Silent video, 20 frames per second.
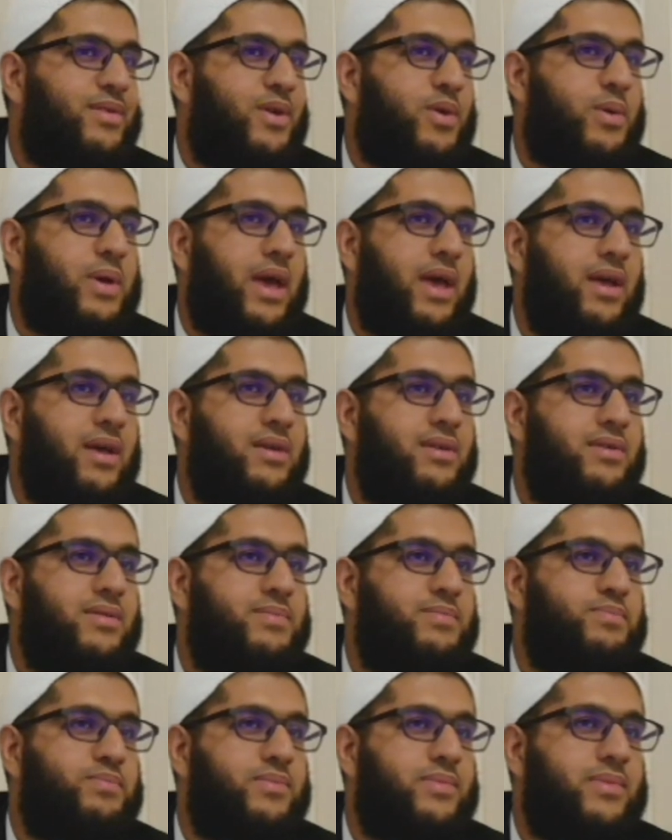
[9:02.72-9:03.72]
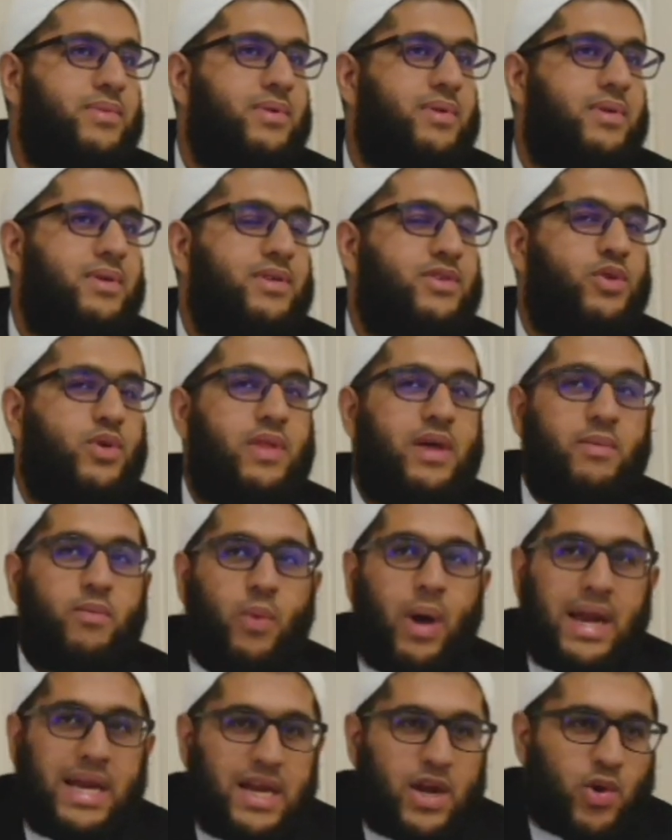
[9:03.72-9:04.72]
Okay? So the
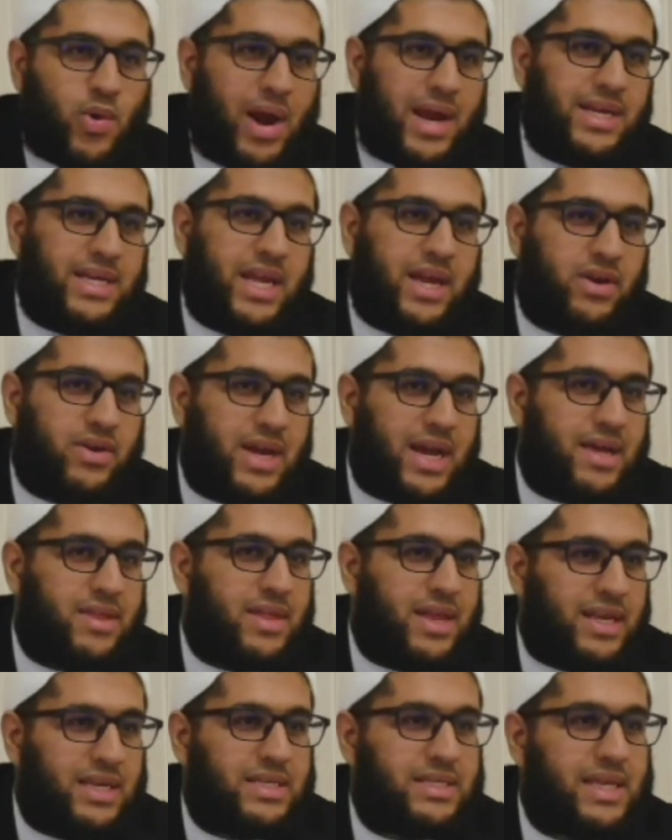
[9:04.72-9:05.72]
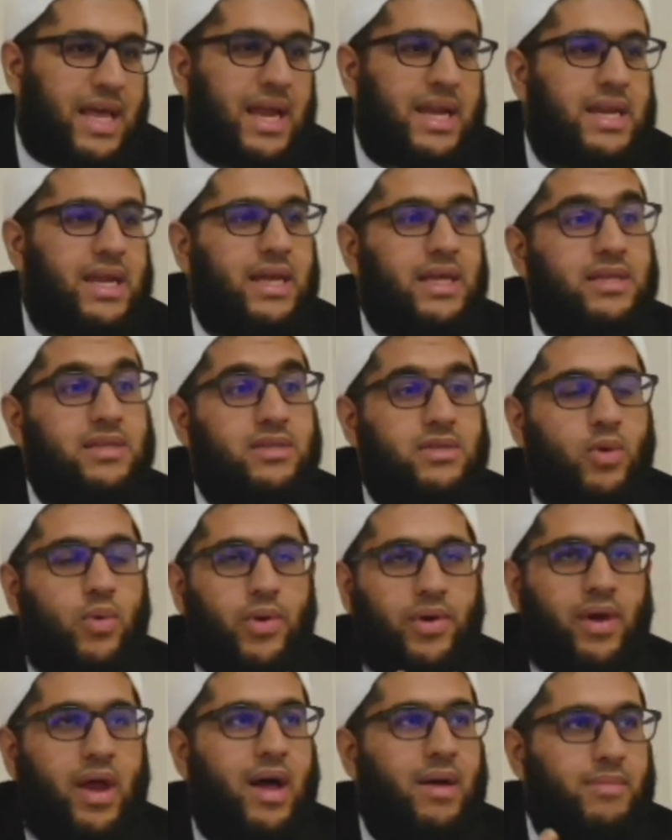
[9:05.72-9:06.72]
one criteria that he set is
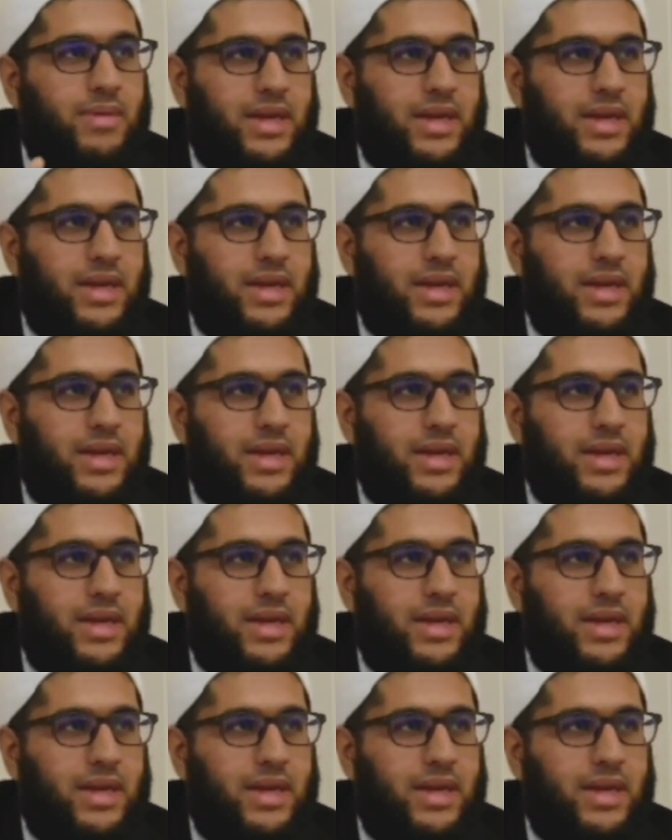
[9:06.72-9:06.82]
Qurra,